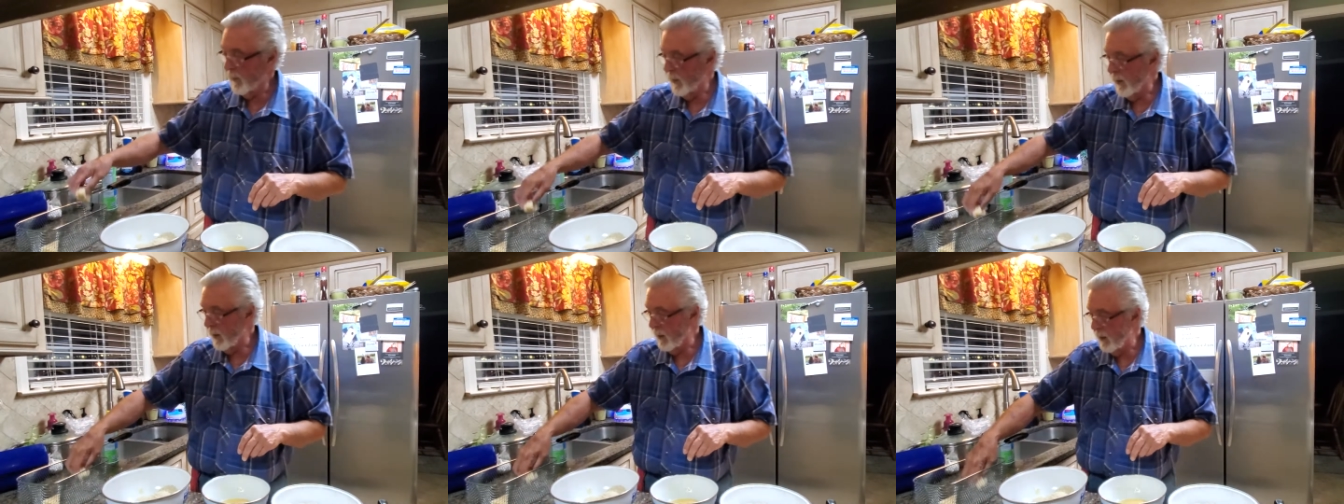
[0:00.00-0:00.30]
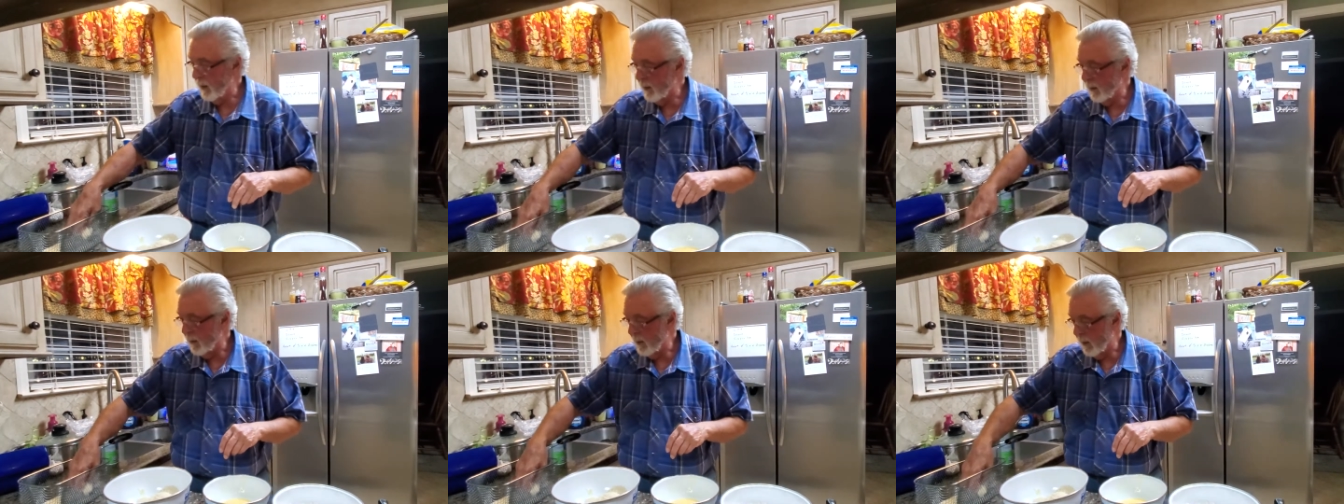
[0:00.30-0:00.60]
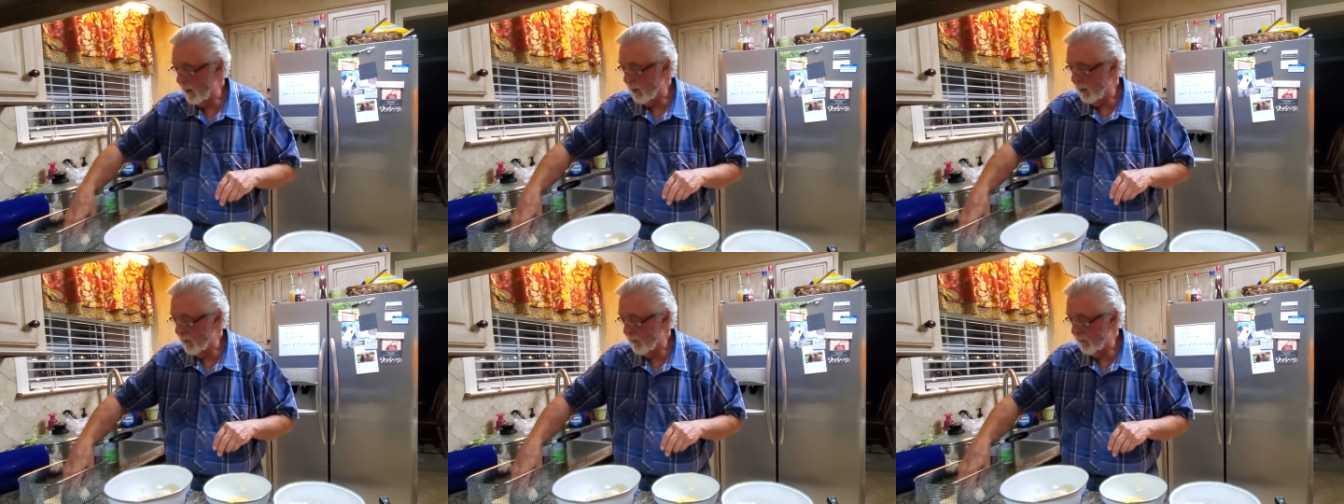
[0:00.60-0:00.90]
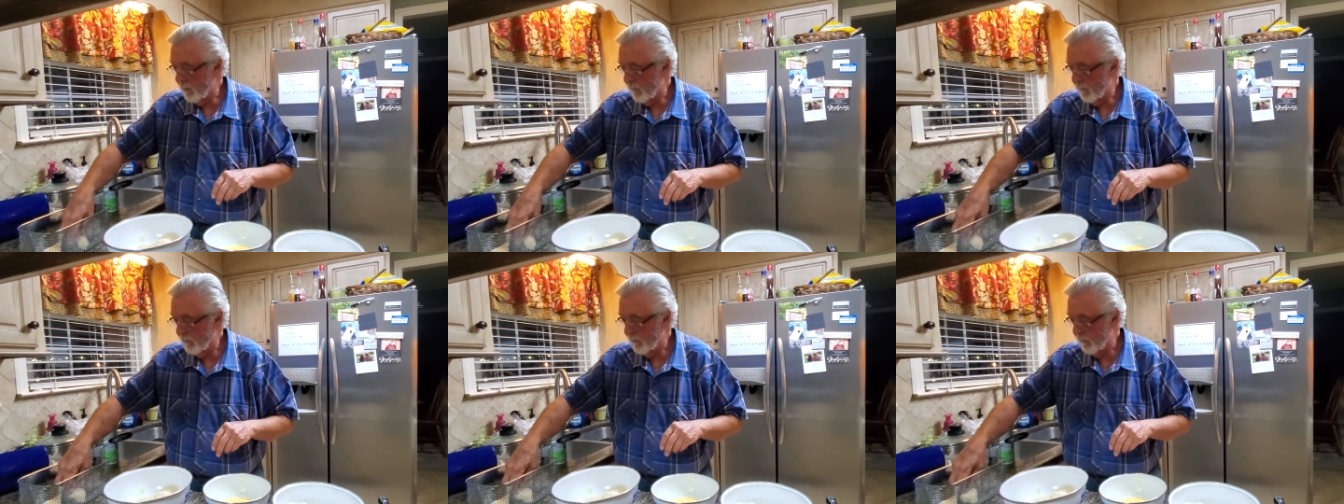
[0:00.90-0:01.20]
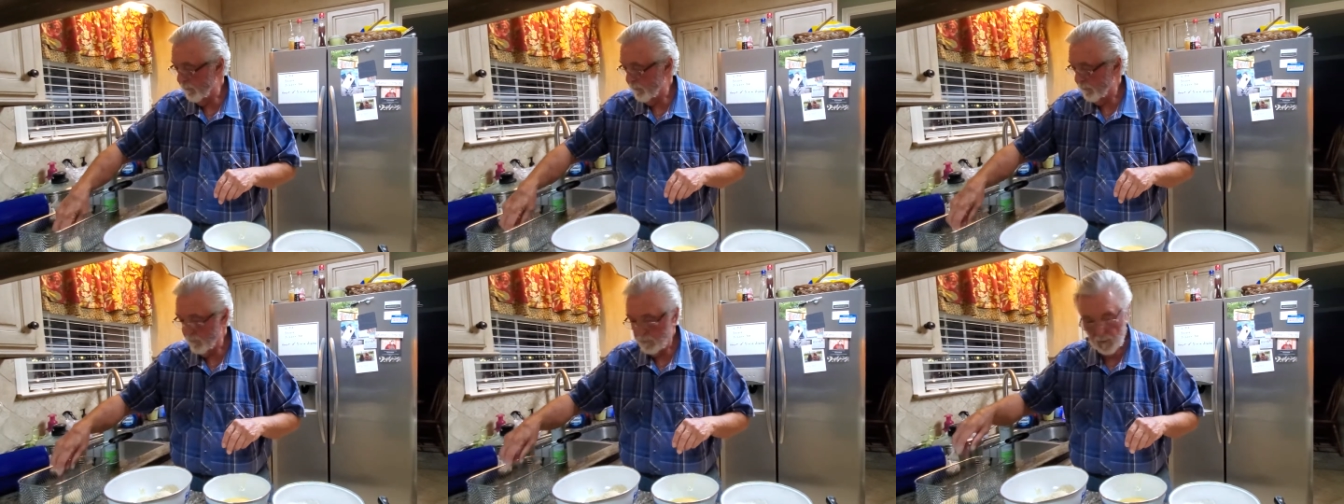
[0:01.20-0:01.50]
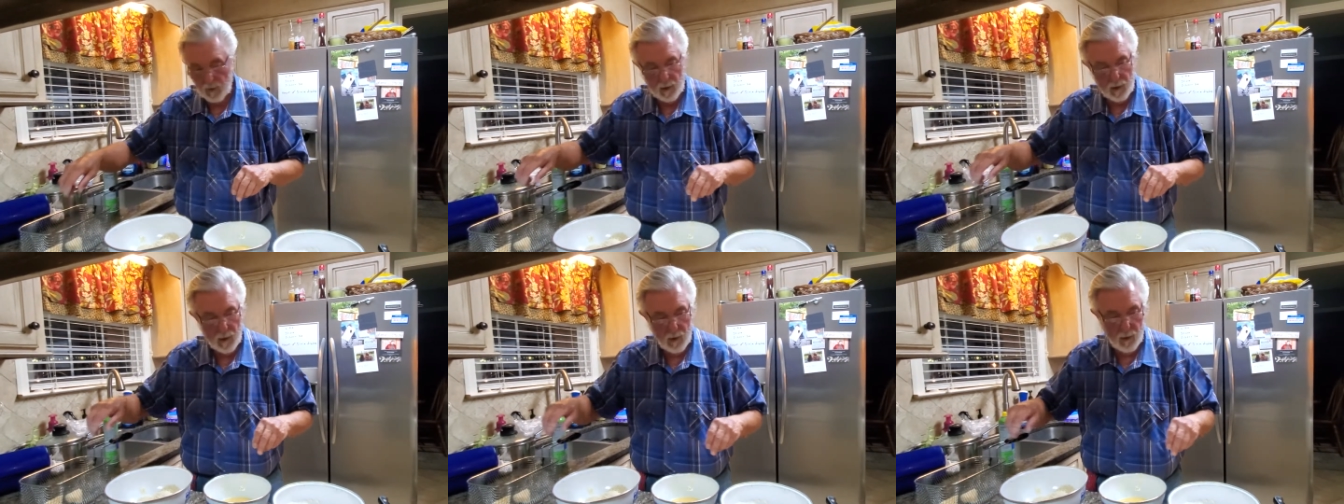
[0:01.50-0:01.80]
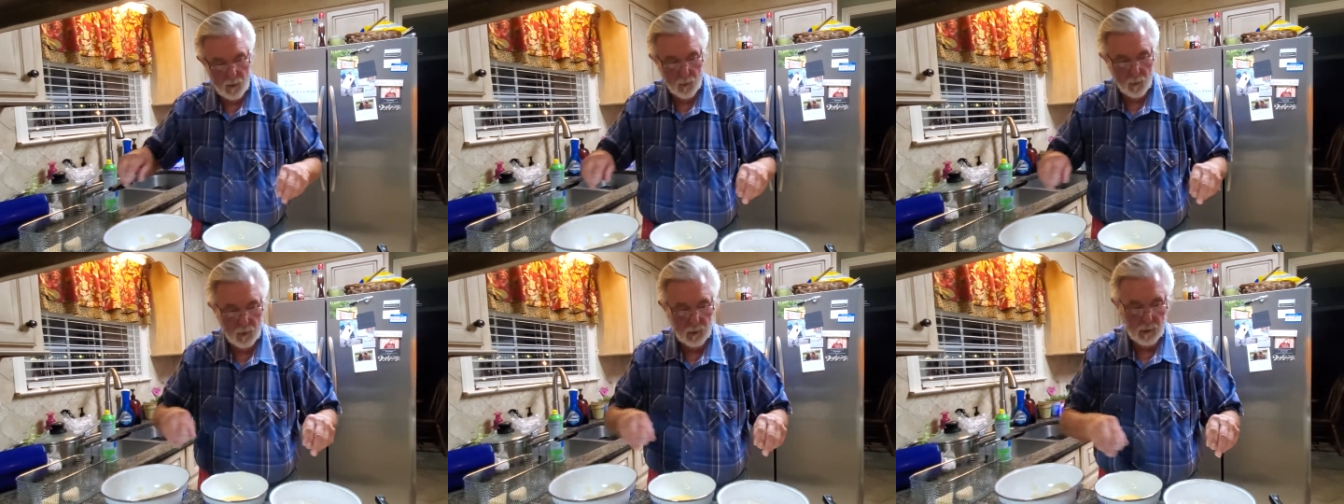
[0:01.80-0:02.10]
that in there.
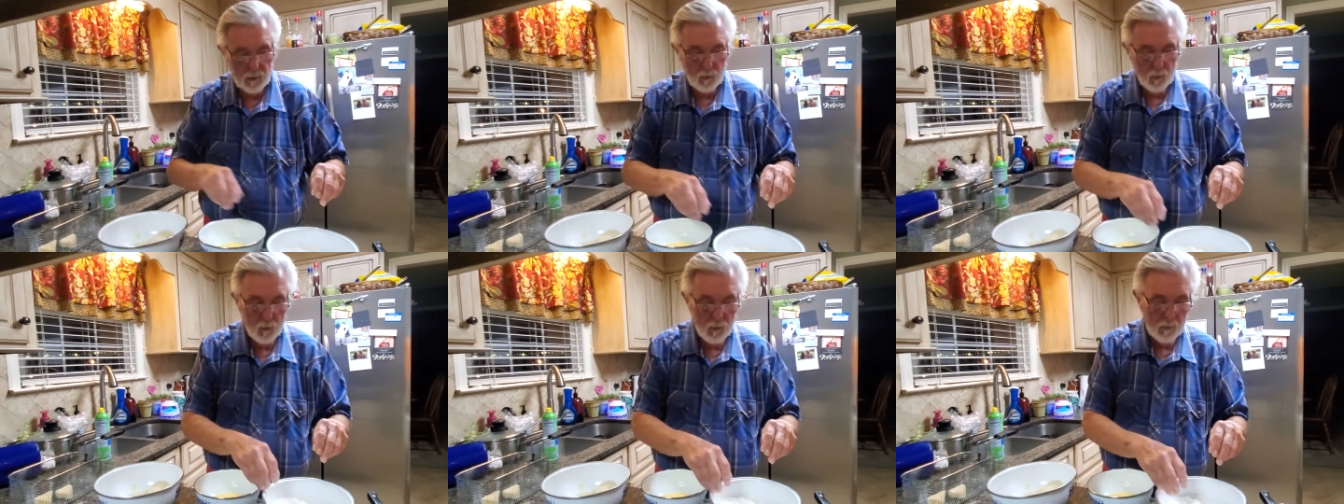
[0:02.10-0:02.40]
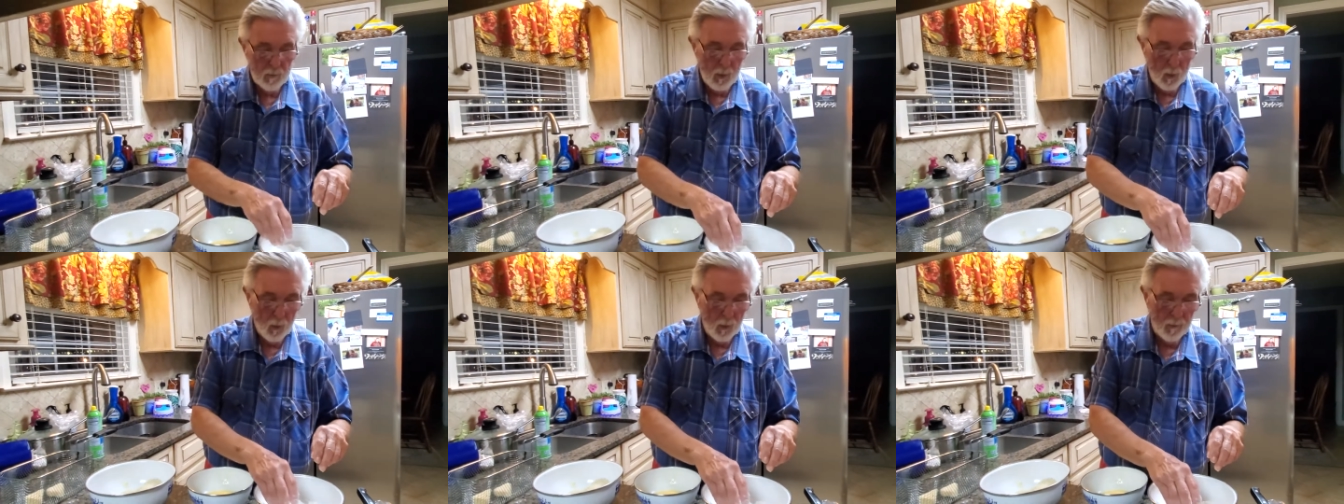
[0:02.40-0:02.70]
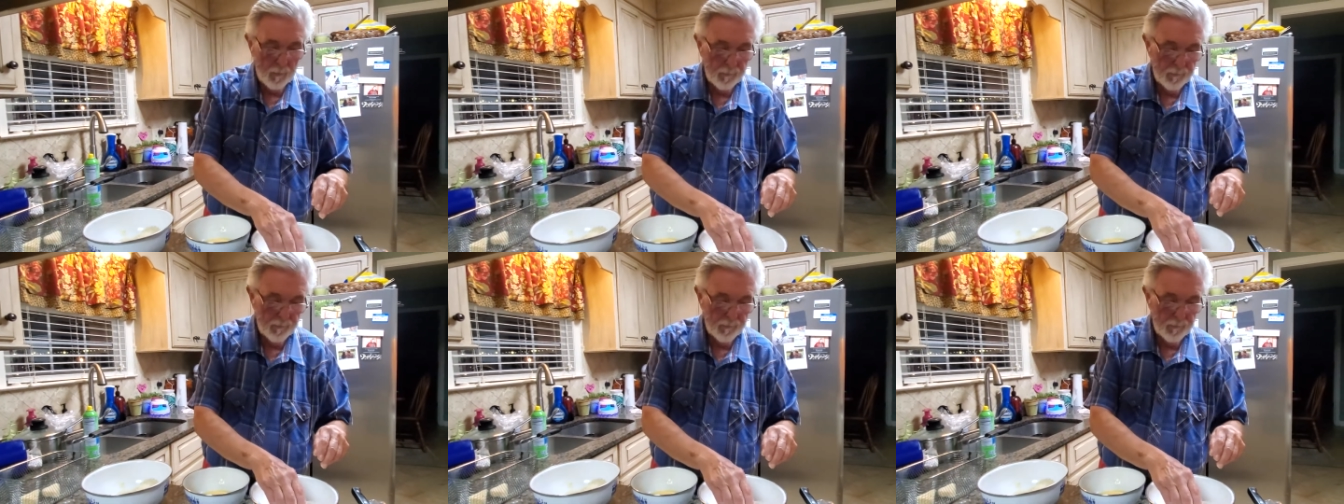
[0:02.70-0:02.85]
We'll do one more.